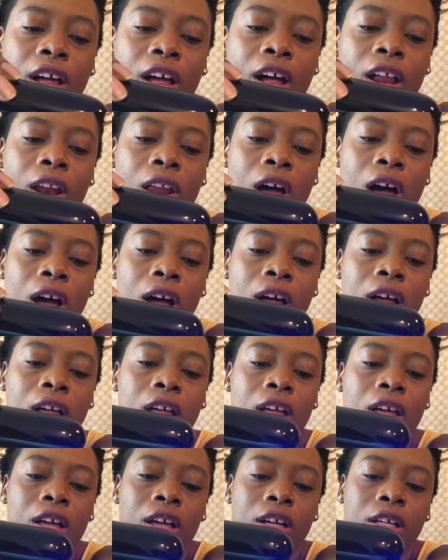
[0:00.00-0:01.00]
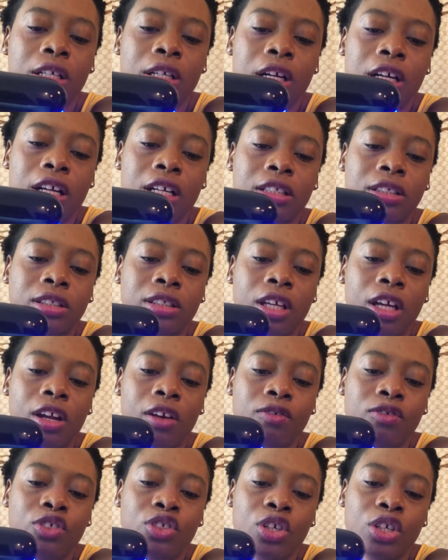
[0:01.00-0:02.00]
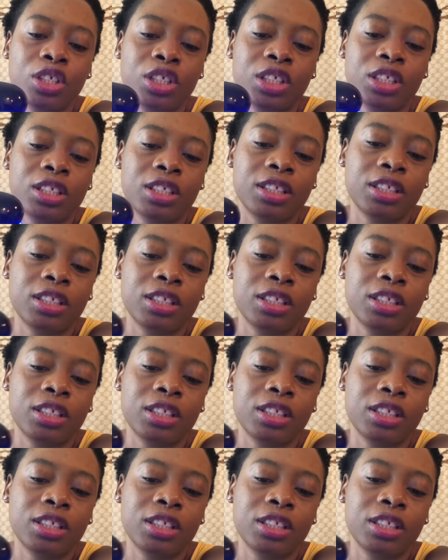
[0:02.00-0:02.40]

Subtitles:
along instead of just...